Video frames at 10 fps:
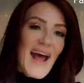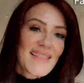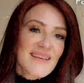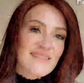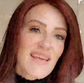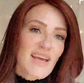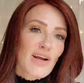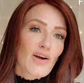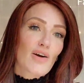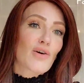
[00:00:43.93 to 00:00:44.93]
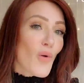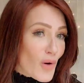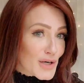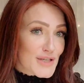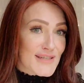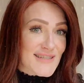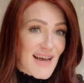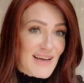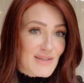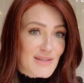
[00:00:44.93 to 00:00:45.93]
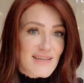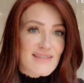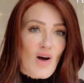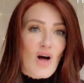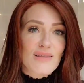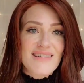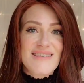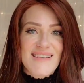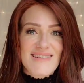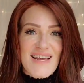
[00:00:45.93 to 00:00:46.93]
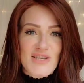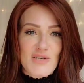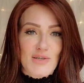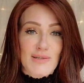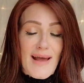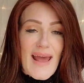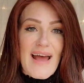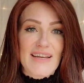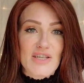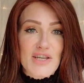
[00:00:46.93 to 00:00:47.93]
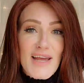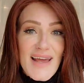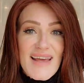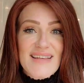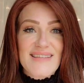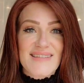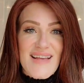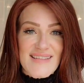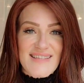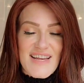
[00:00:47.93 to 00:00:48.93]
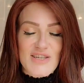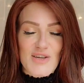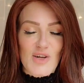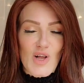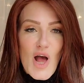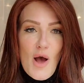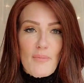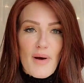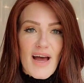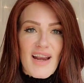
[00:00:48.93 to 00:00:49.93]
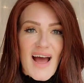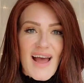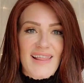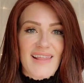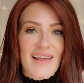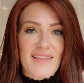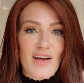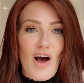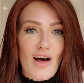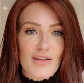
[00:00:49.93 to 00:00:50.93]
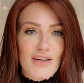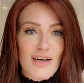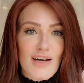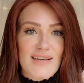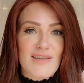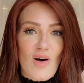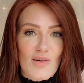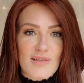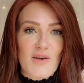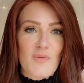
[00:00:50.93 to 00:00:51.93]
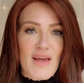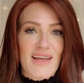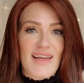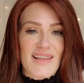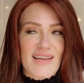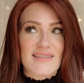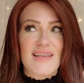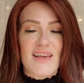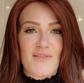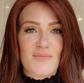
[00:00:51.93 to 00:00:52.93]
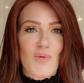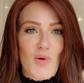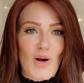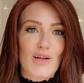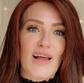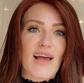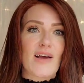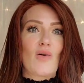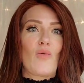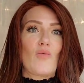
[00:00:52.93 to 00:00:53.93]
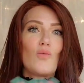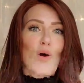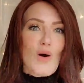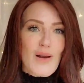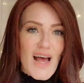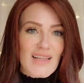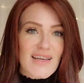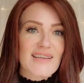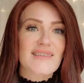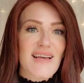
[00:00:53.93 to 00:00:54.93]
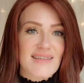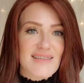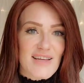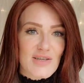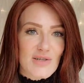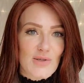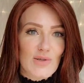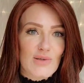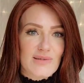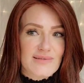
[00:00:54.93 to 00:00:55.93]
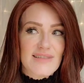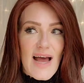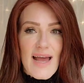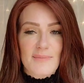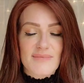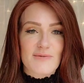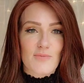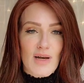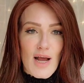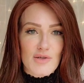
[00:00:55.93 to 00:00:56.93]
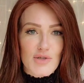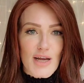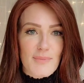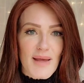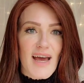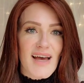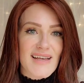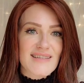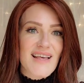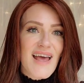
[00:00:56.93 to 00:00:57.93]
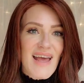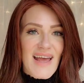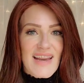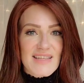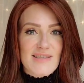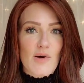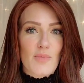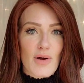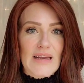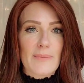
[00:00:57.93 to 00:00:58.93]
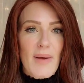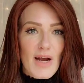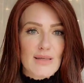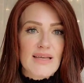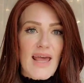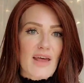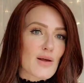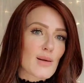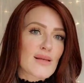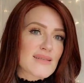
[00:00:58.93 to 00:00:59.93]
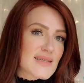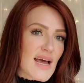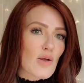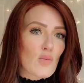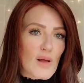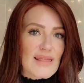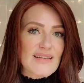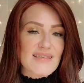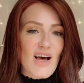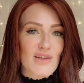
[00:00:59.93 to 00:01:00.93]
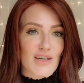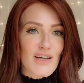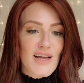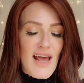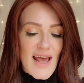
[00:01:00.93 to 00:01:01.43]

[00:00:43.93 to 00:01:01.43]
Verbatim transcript: And this here gorgeous style is called Sensational. And she is sensational, but I think the color is also making this even more like, whoa, Nelly, sensational times 100 because it is so pretty paired together, this style with this color.